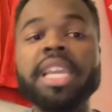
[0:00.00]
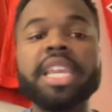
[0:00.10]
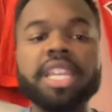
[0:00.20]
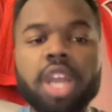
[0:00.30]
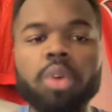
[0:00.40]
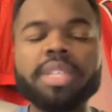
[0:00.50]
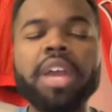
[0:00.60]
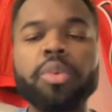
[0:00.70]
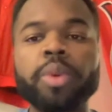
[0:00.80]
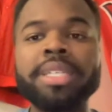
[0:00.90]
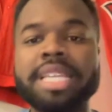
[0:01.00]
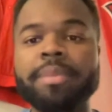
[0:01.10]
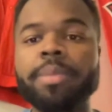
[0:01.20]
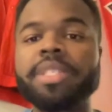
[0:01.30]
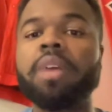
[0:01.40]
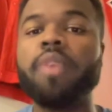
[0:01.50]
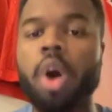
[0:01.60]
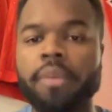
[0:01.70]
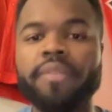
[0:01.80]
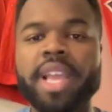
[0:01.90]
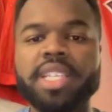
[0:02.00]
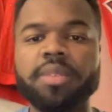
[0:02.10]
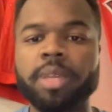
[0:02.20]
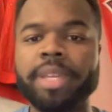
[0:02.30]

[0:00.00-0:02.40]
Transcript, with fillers: he knows how to redeem himself offensively